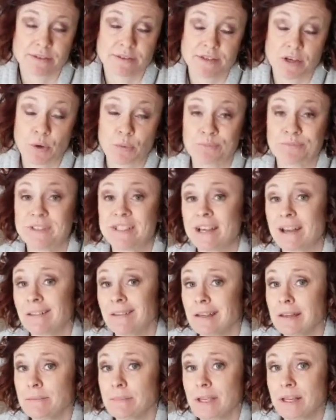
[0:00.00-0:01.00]
So
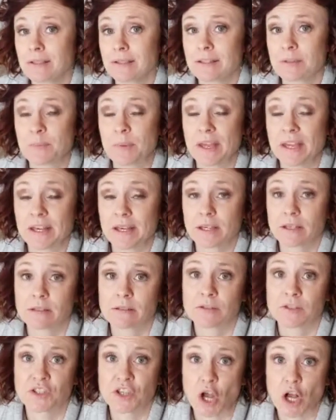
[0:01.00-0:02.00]
deli meats,
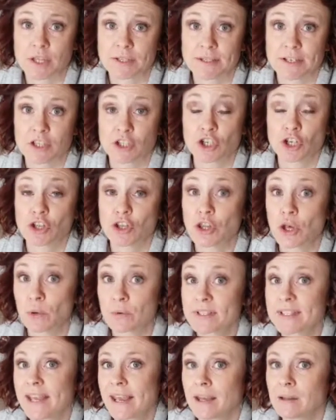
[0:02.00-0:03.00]
bacon, sausage,
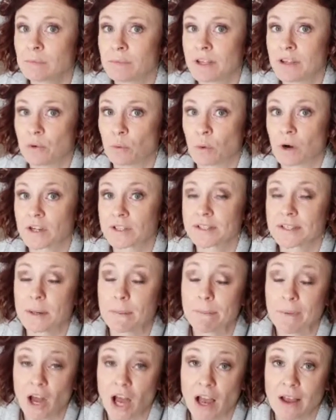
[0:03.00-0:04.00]
those can be the worst,
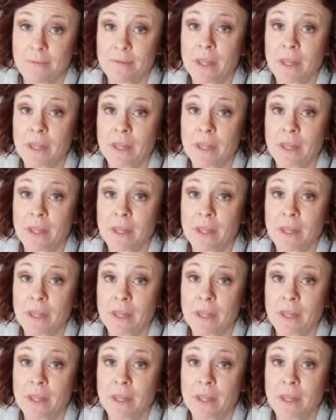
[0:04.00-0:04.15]
but